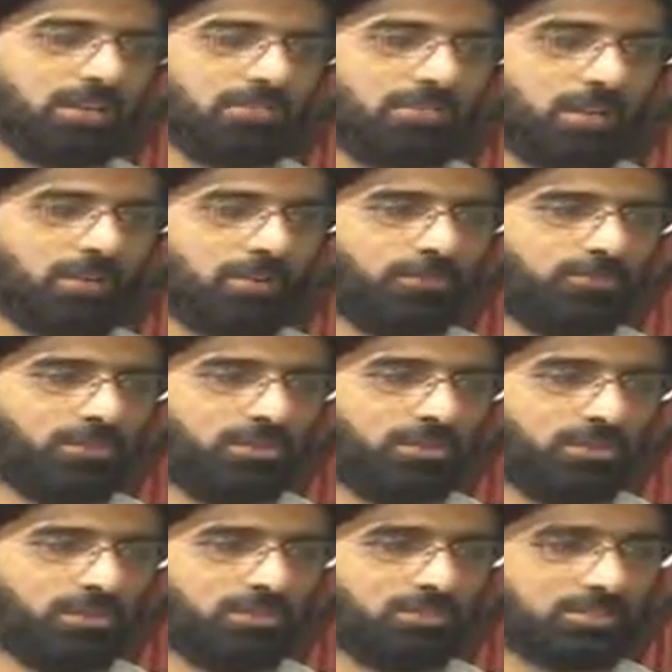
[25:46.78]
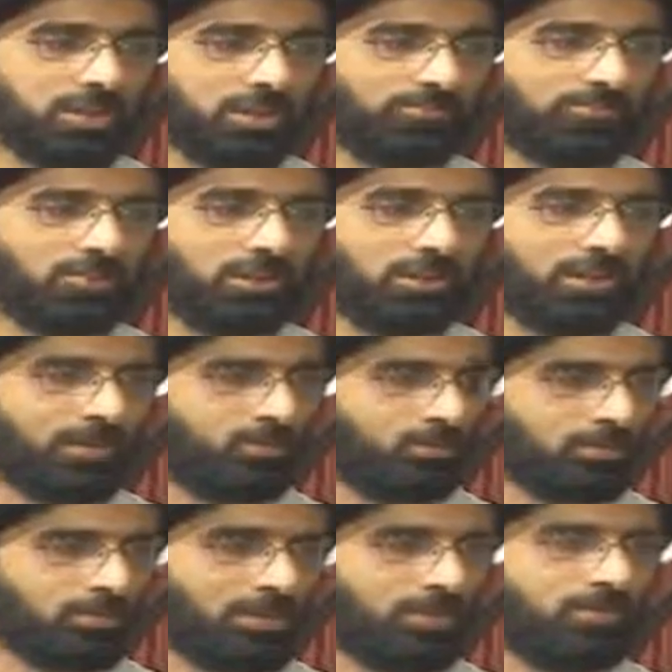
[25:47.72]
some of the suffering that
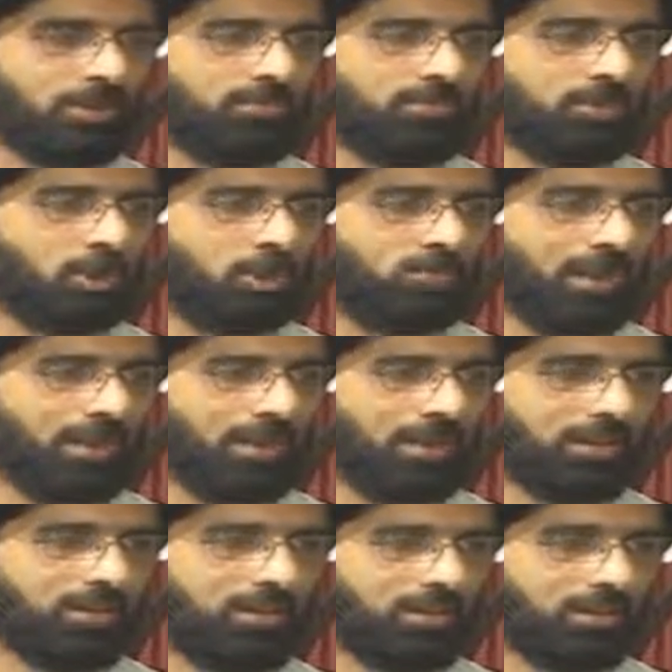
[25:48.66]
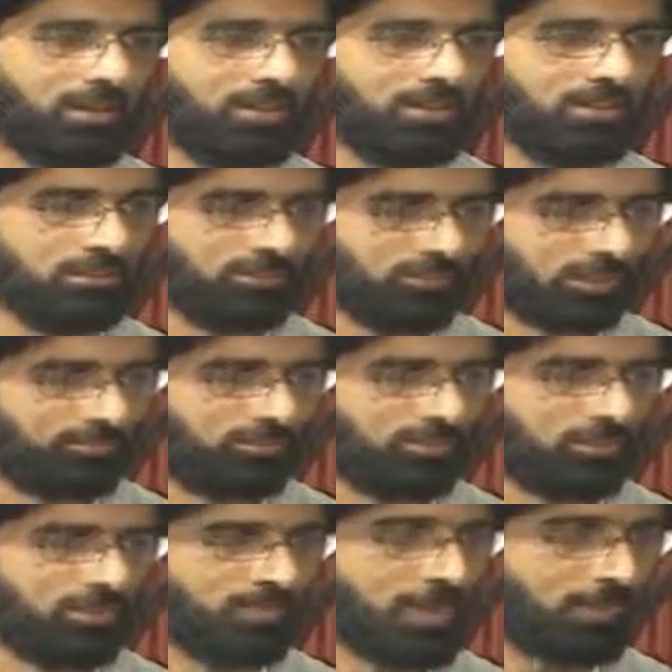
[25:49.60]
Mus'ab ibn Umair, he
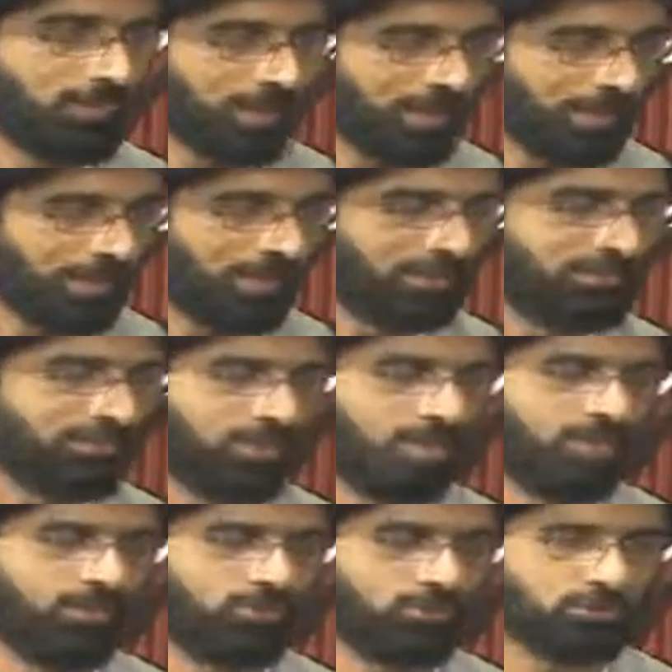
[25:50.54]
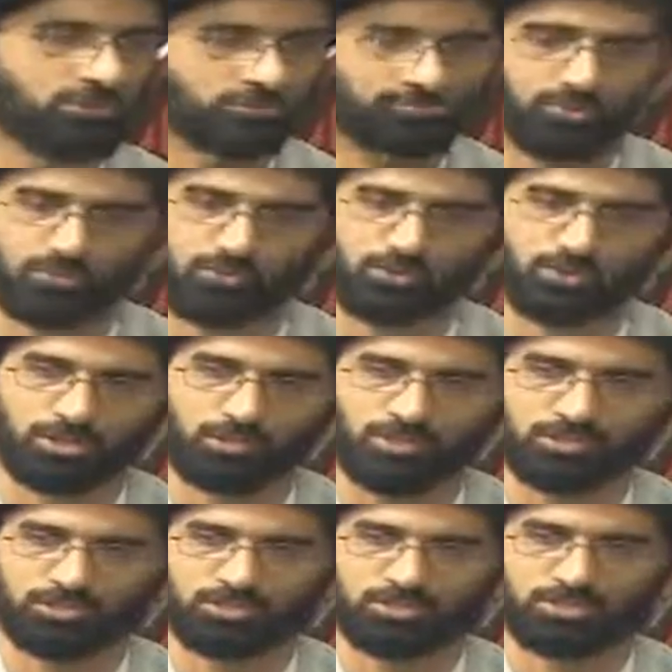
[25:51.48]
suffered. Imam Ali alayhi salam used to frequently
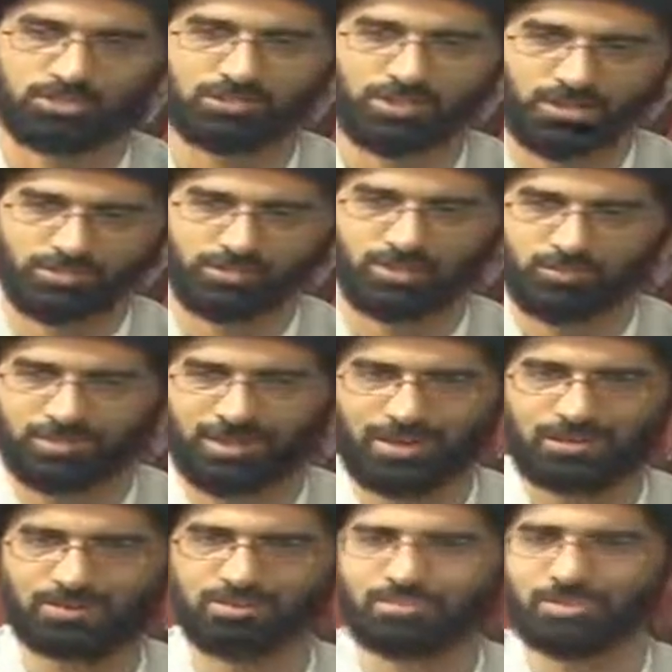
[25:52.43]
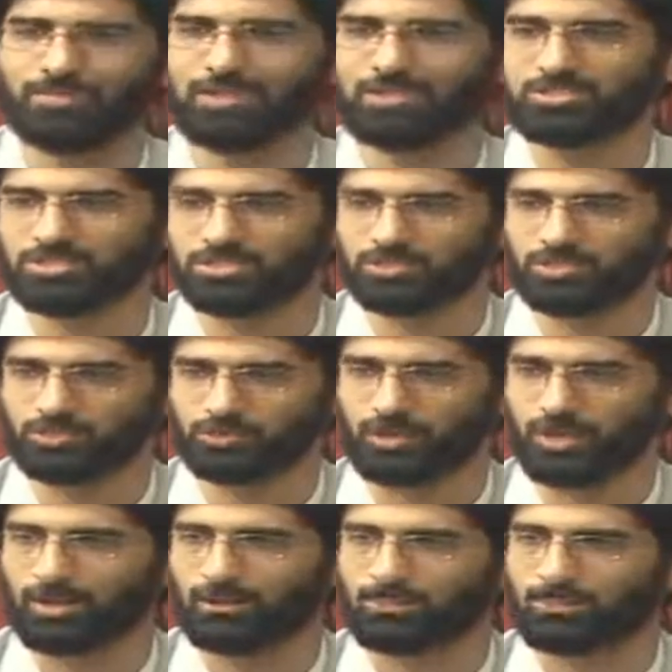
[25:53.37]
mention it, and other companions, they mentioned it as
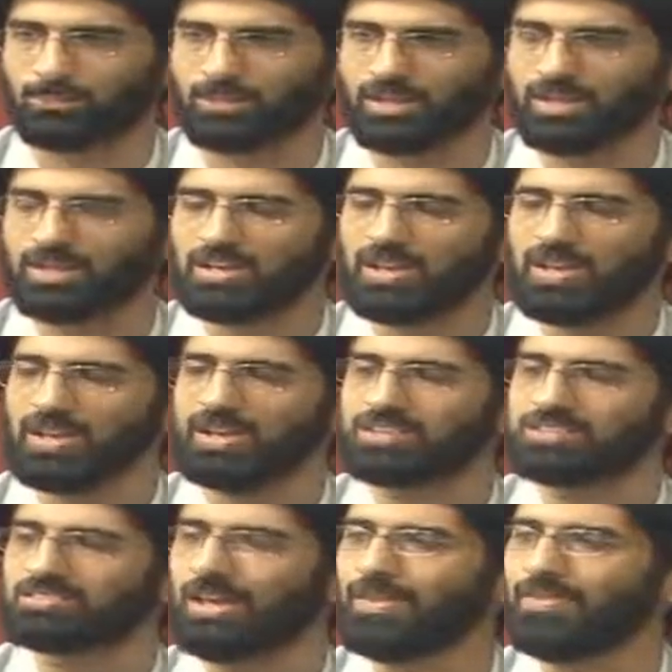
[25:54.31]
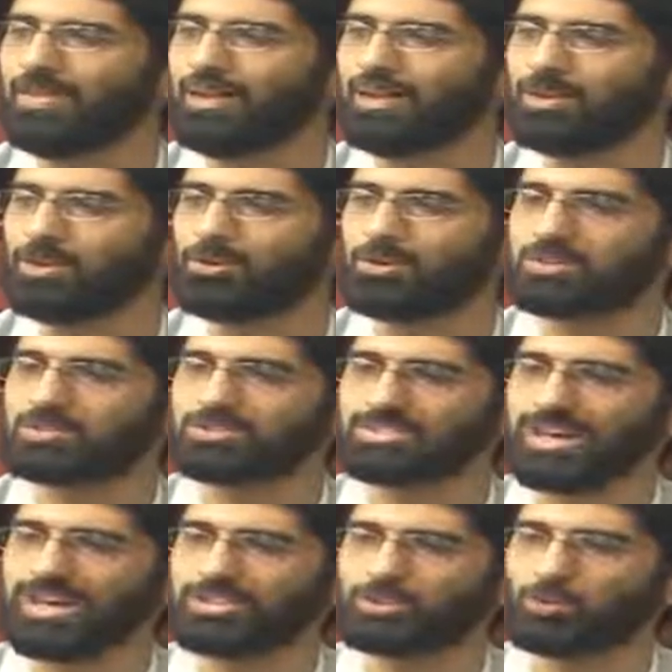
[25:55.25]
well. It is said that he was
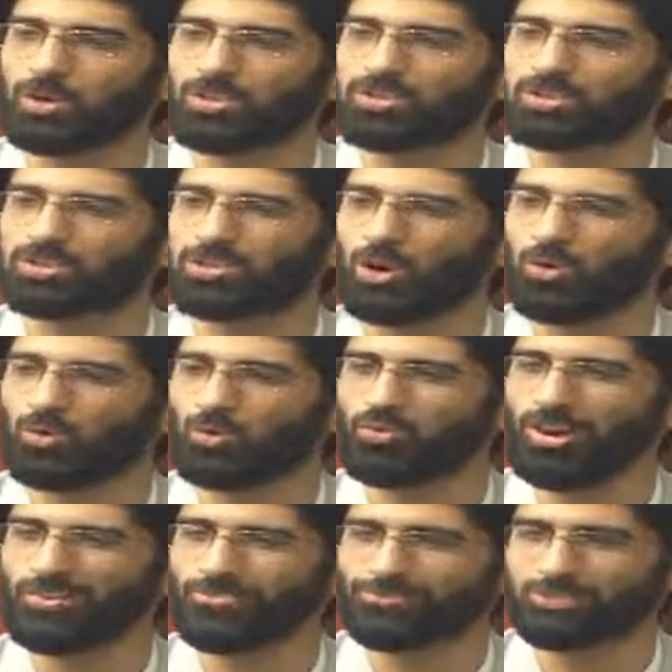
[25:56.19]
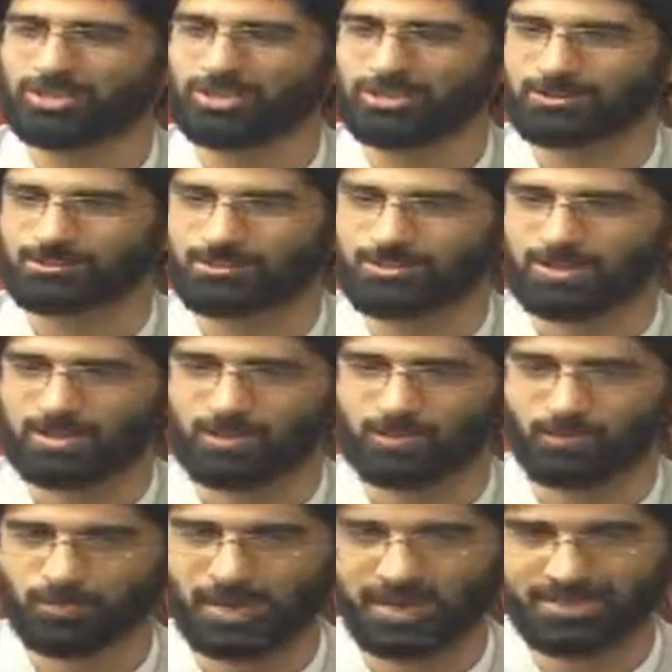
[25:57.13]
dealt with so roughly
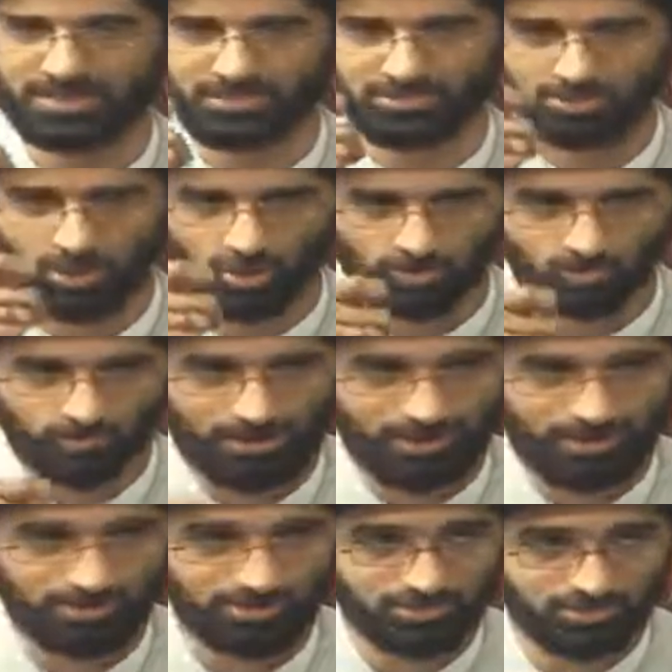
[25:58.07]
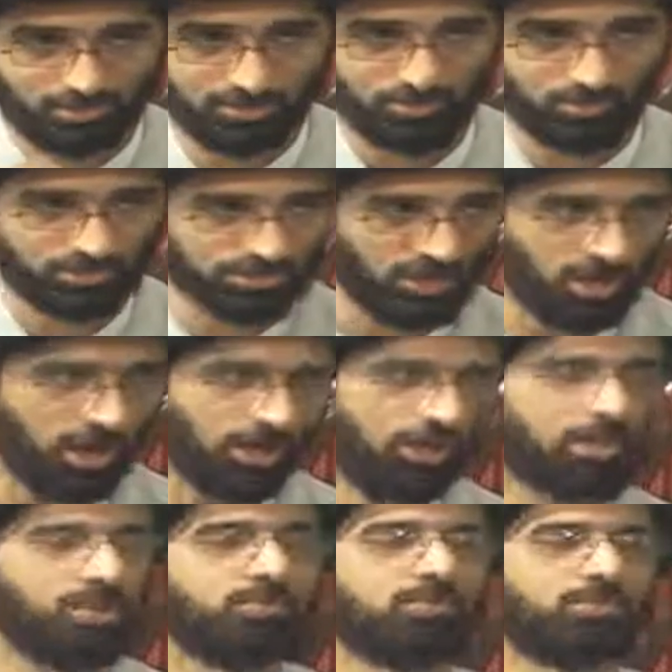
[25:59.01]
by his own parents who used to
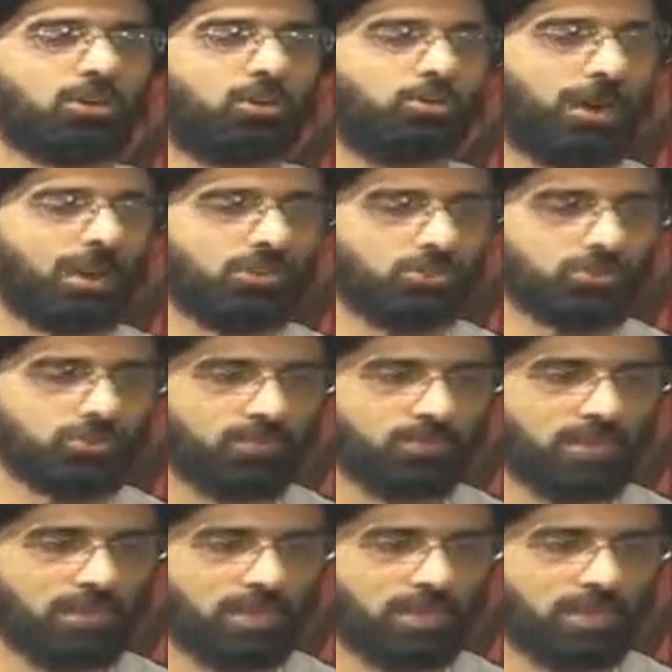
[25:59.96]
honor him so much,